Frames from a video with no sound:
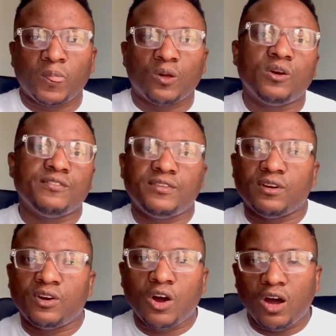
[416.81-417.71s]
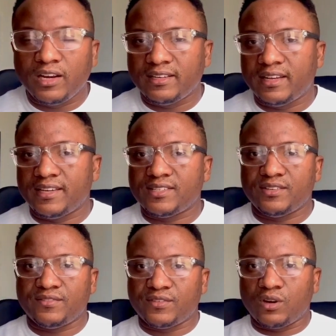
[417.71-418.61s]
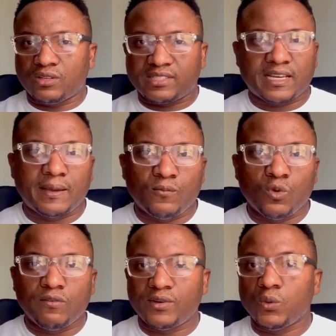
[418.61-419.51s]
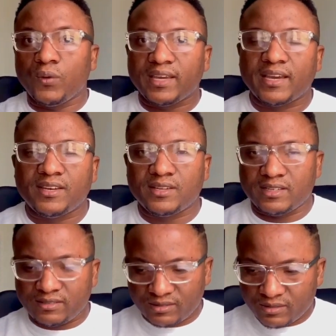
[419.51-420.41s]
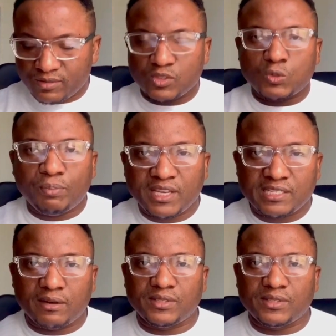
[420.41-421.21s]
Or if you're on holidays, you've got time over the weekend, you can space out your